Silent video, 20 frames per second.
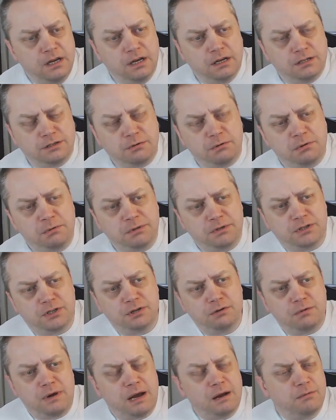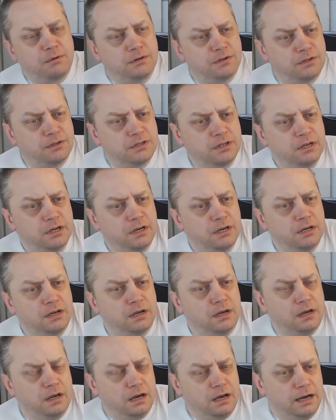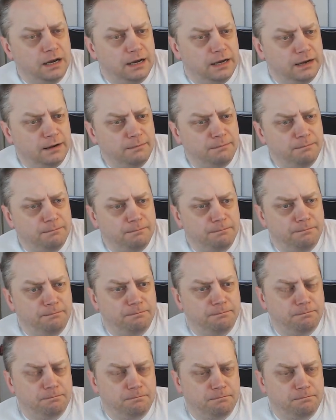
So we were two hours um,